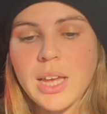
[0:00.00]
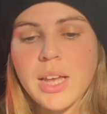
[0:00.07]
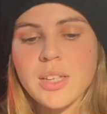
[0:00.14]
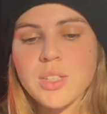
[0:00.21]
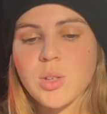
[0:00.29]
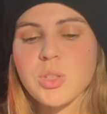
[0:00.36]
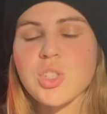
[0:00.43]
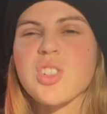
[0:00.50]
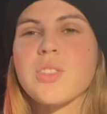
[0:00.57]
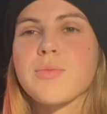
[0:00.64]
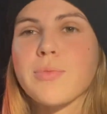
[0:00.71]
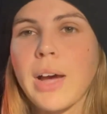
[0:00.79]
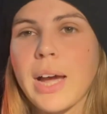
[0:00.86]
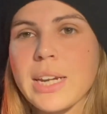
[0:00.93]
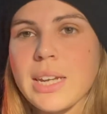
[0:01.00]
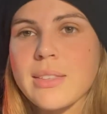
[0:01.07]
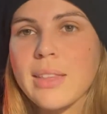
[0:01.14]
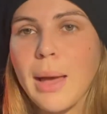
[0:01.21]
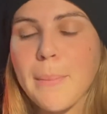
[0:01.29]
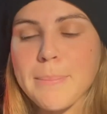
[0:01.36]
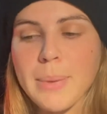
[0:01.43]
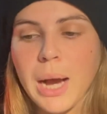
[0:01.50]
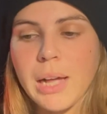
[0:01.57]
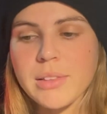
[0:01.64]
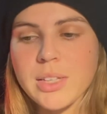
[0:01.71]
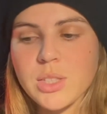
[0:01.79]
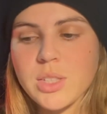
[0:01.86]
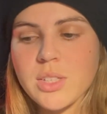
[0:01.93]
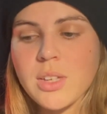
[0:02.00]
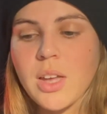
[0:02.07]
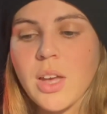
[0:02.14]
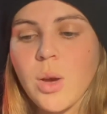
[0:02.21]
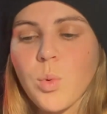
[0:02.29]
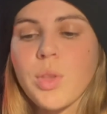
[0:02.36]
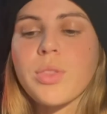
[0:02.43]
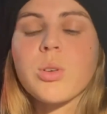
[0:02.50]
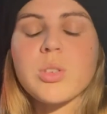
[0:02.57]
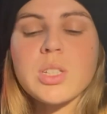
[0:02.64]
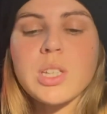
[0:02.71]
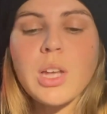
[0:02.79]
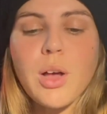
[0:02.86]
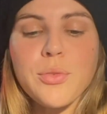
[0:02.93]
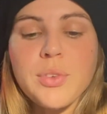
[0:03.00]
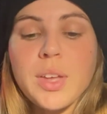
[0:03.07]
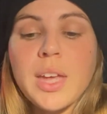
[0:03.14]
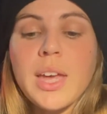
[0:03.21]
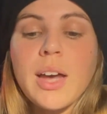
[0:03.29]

So it's just finding that balance with yourself.